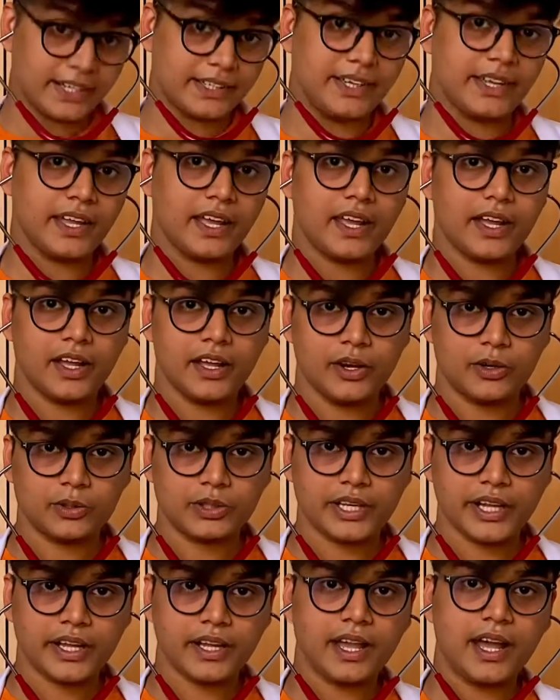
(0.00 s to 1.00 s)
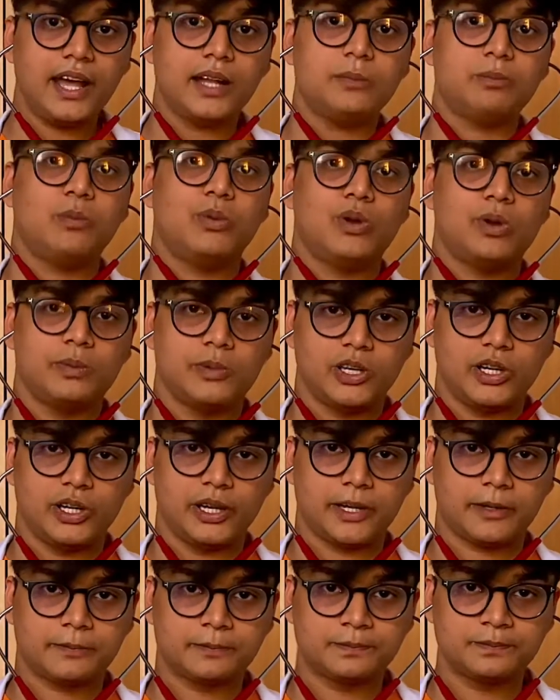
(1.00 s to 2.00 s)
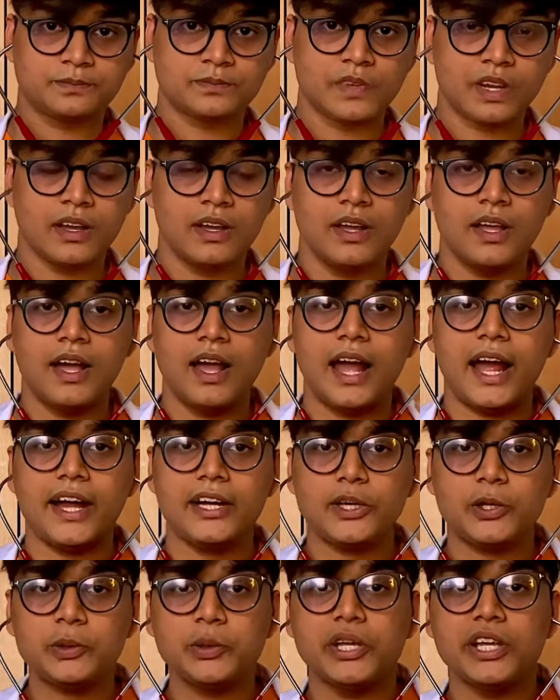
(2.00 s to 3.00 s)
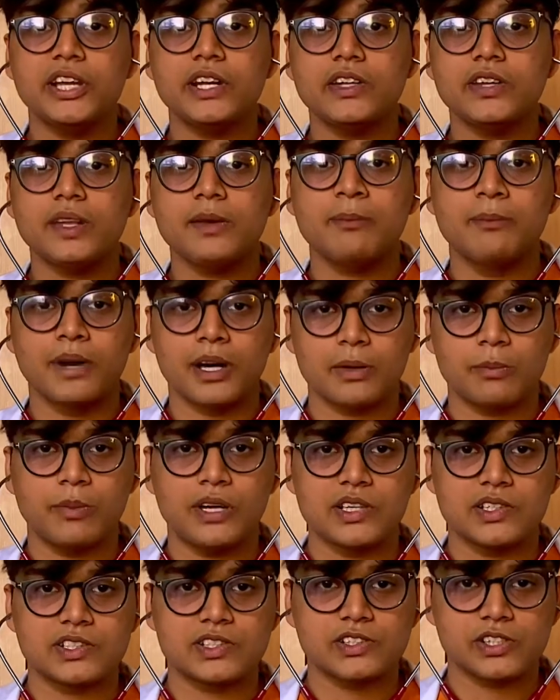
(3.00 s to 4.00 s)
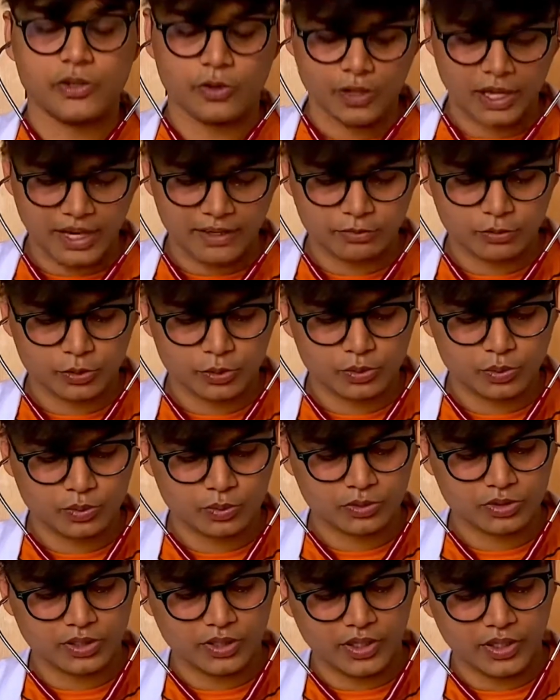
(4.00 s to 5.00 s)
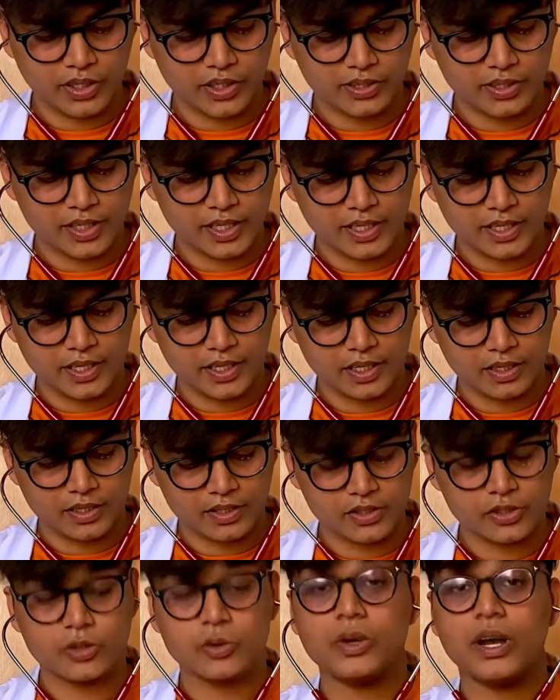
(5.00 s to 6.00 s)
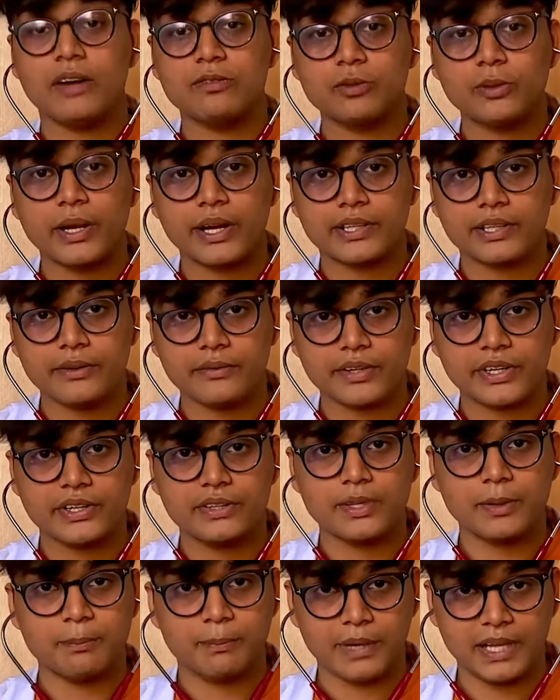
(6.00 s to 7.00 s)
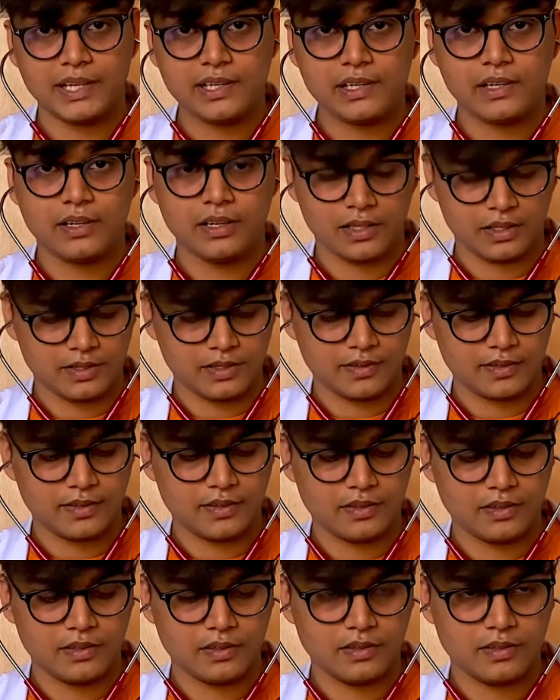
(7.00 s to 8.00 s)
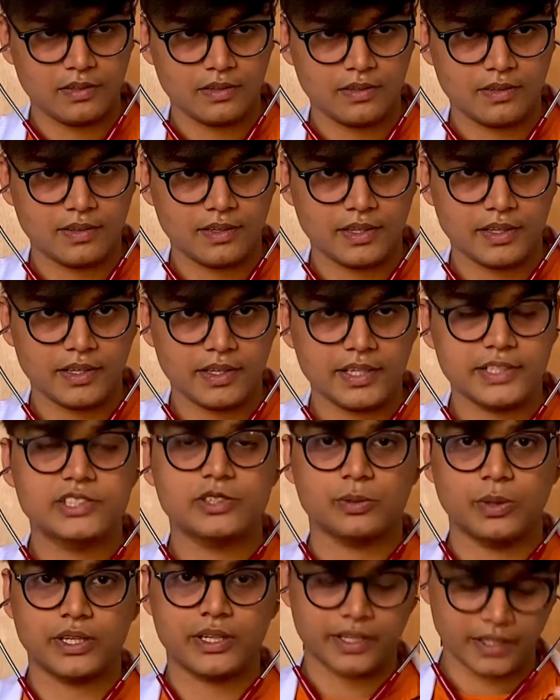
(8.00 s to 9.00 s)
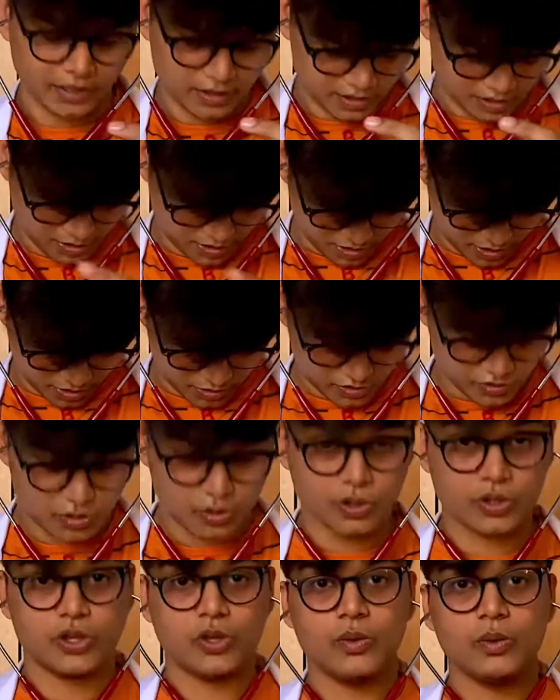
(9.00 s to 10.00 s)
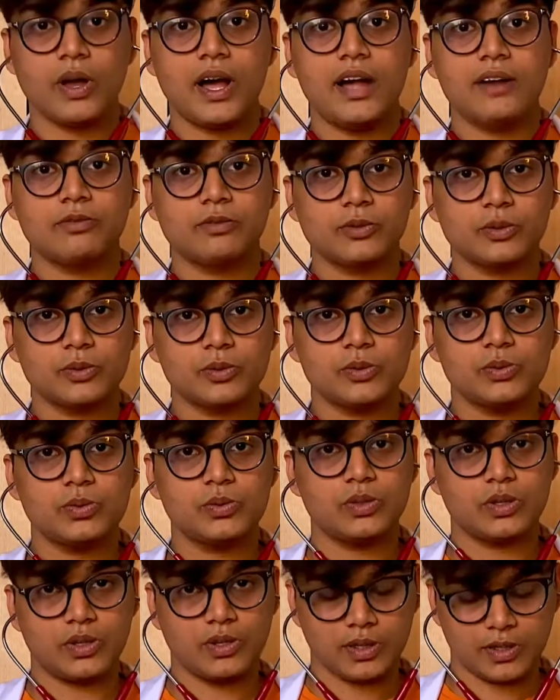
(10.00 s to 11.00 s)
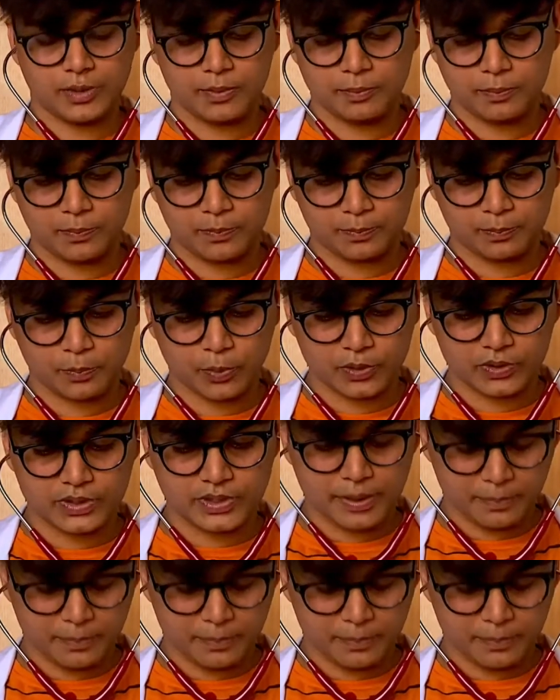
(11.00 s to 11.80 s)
the aortic and pulmonary. And to hear the murmurs you have to activate the bell. It's working. So you have to put the